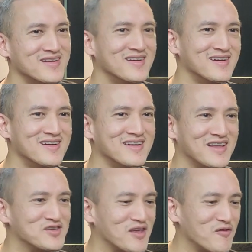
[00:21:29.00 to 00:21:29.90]
And
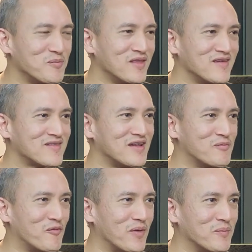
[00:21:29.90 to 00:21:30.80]
then she gives me this slip
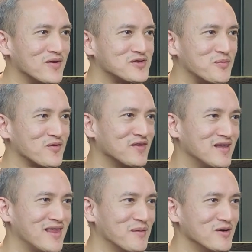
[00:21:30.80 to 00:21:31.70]
of paper she puts on
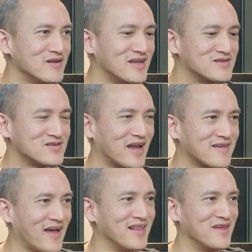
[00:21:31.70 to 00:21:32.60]
the table, and she's like,
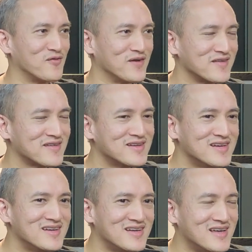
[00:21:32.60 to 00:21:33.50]
sign this first.
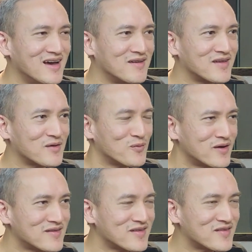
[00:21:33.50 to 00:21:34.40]
I was like, what
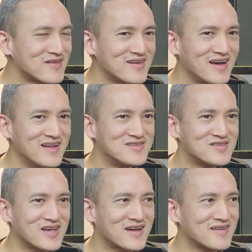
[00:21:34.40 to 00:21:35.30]
is this? And
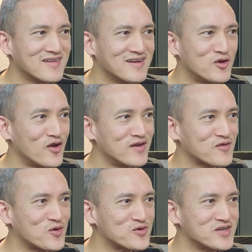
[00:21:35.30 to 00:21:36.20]
she's like, it's a
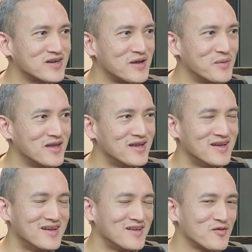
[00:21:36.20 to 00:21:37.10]
non-disclosure
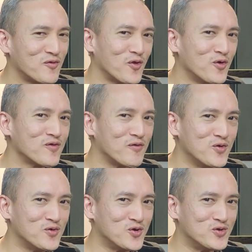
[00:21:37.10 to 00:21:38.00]
agreement. So for those of
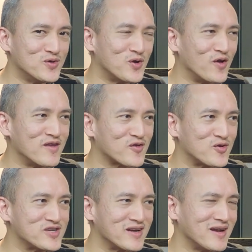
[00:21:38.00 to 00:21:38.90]
you who don't know, a
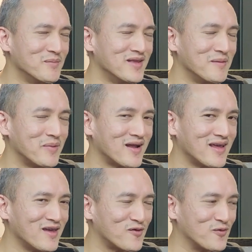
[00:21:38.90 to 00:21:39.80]
non-disclosure agreement
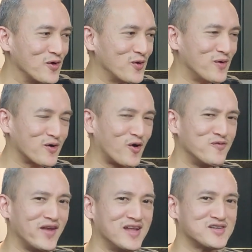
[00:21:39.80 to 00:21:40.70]
typically is for, a
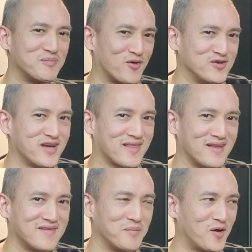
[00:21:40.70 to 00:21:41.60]
confidential project
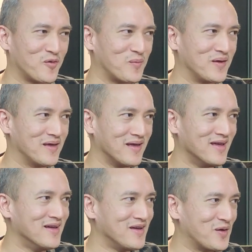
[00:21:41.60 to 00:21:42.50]
that's about to be,
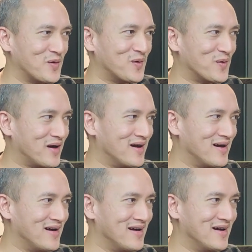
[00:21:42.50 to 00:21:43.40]

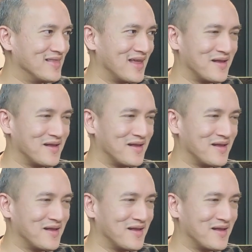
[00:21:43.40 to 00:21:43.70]
that